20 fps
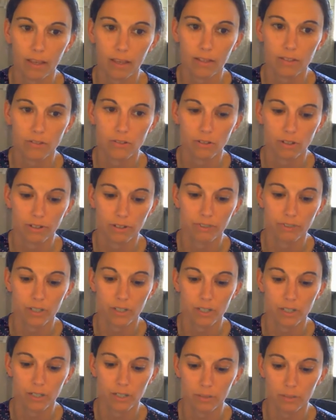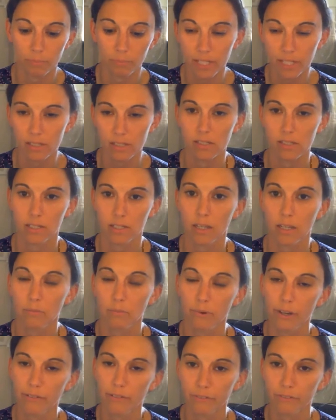sort of the biggest sticking
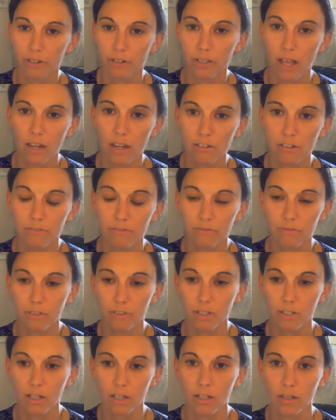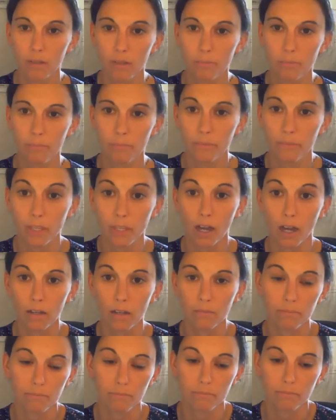point for a lot of um,
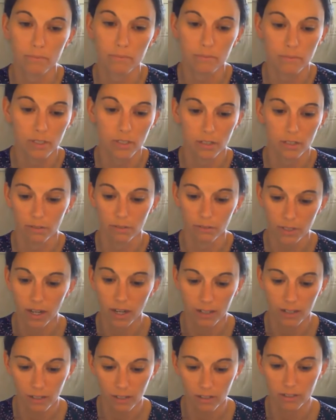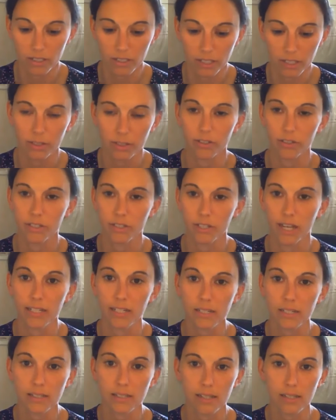young, you know, young early career
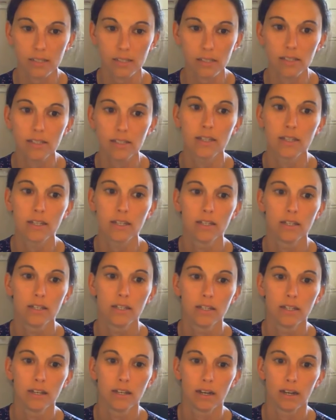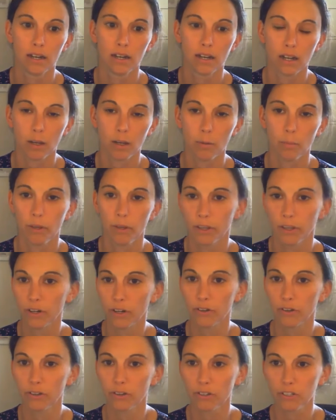scientists I see you know
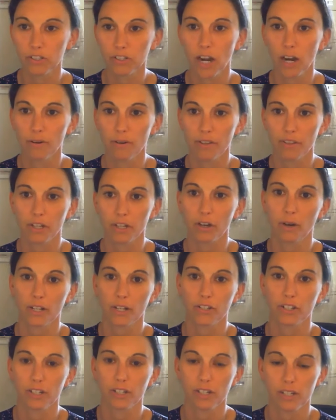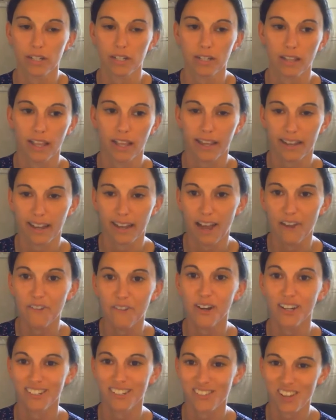you'll start with a question like i
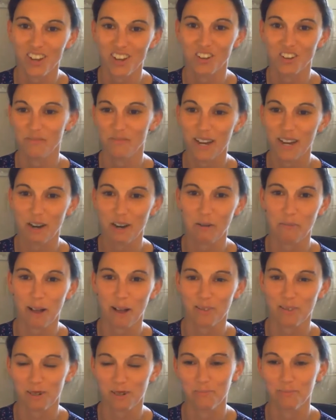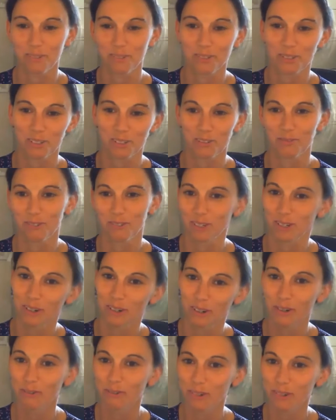want to solve microplastic pollution for the
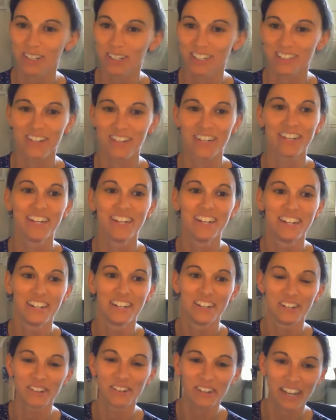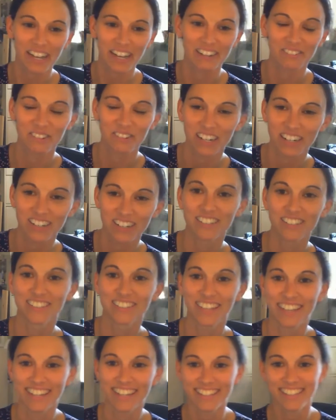whole world right okay well
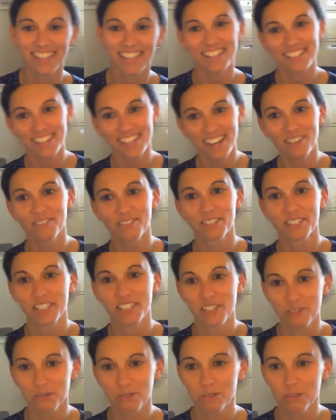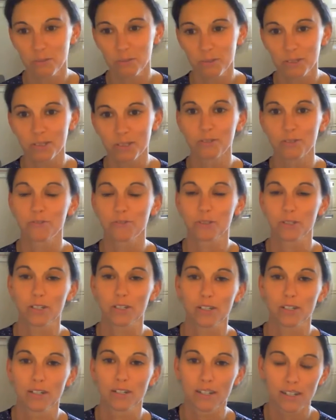like that's not really doable
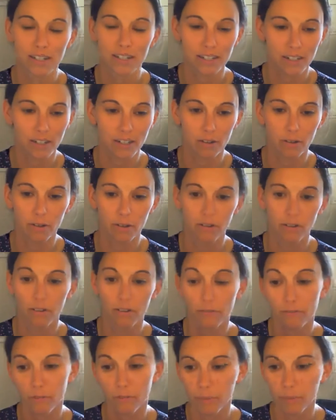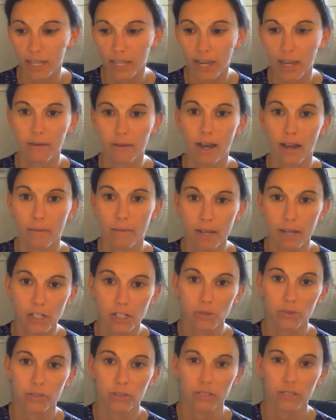for you know for me i, I
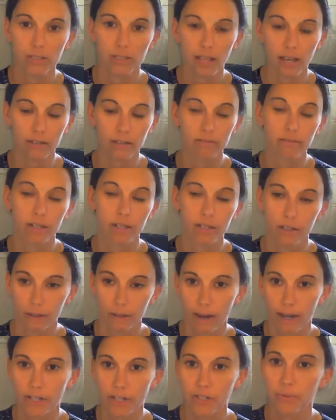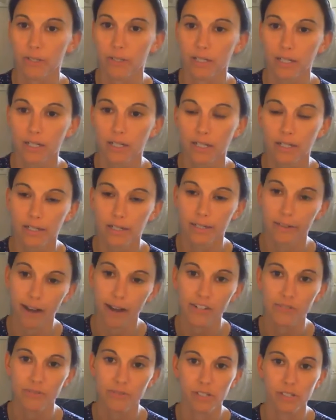mentor a lot of undergraduate and
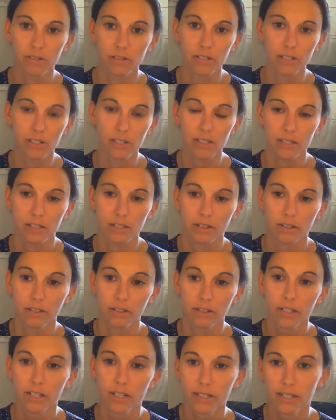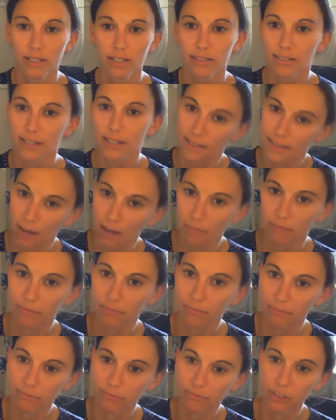graduate students you know that's not
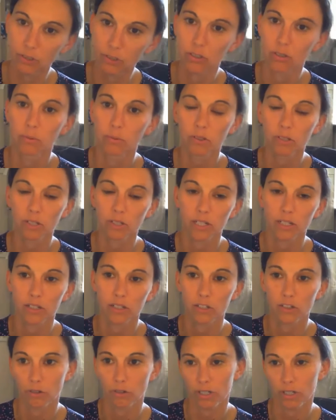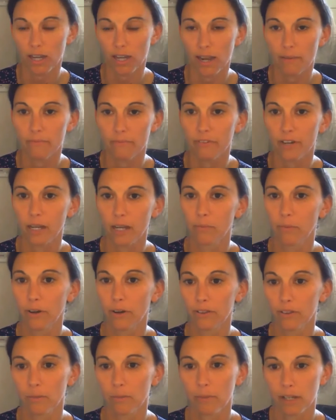doable in a short time frame
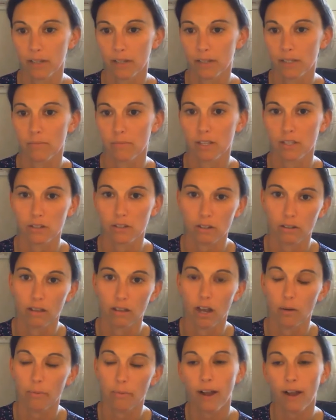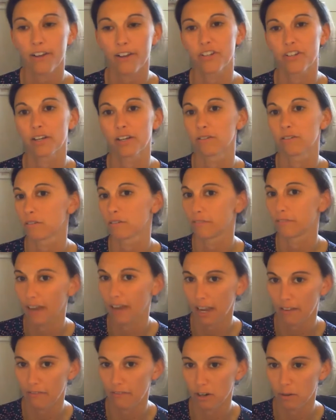whether it be a semester long project or a
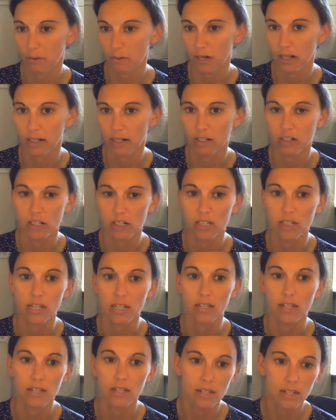five year phd